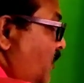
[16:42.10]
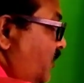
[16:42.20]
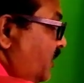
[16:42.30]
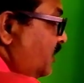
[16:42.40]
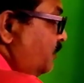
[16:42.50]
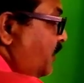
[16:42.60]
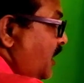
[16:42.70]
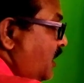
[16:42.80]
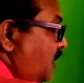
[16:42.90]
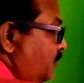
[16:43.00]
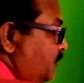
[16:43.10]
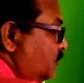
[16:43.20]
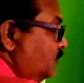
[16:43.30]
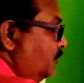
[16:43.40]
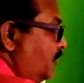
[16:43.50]
power n 5
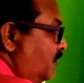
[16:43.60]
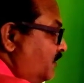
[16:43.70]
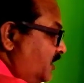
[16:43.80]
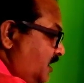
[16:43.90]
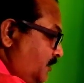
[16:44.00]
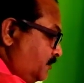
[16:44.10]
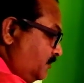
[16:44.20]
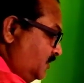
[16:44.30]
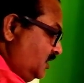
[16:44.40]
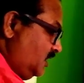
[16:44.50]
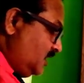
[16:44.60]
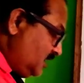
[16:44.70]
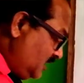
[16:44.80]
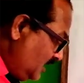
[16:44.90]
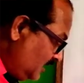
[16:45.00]
to the power m.
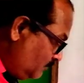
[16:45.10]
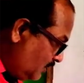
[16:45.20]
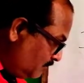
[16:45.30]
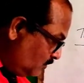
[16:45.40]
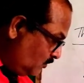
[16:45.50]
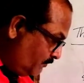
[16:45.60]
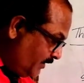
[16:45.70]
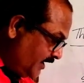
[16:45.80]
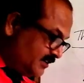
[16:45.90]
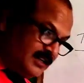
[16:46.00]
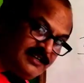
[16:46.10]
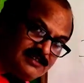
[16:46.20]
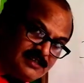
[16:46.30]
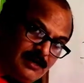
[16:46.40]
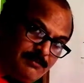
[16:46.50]
Here one more factor
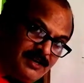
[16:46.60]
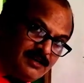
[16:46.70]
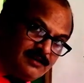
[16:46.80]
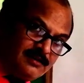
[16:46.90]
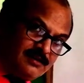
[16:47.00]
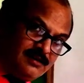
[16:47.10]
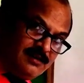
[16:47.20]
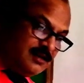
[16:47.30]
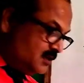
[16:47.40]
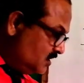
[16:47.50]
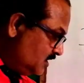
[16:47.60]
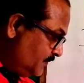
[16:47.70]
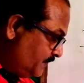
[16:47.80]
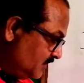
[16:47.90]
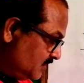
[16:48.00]
is coming.
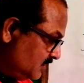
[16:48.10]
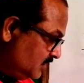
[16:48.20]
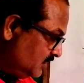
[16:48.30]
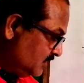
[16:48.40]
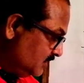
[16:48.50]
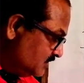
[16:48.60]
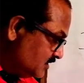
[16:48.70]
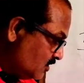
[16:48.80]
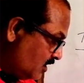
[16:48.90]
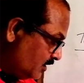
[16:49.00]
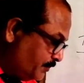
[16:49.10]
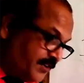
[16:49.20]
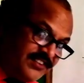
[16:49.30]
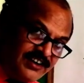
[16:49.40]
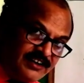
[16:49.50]
If it is not
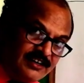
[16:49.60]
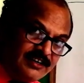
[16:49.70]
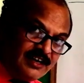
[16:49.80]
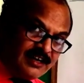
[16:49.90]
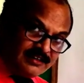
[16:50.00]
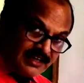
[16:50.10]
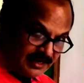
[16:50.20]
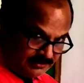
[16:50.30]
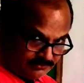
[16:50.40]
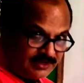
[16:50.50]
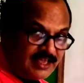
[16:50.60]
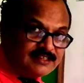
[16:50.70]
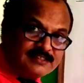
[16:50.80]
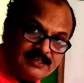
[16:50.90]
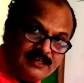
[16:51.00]
present here, then you
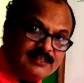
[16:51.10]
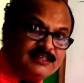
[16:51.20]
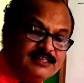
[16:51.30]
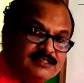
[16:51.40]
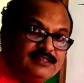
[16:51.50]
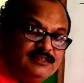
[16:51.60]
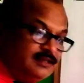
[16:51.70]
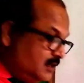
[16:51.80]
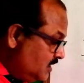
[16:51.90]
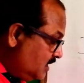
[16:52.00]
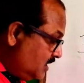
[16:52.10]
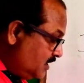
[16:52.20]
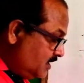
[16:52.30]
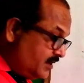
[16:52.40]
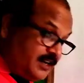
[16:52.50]
can say this
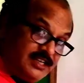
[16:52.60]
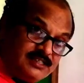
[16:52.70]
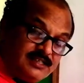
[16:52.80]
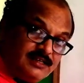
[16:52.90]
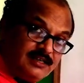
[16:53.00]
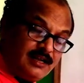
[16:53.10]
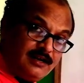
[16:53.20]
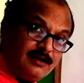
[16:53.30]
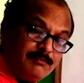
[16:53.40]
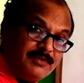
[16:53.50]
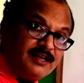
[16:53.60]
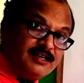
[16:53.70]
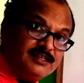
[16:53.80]
rational number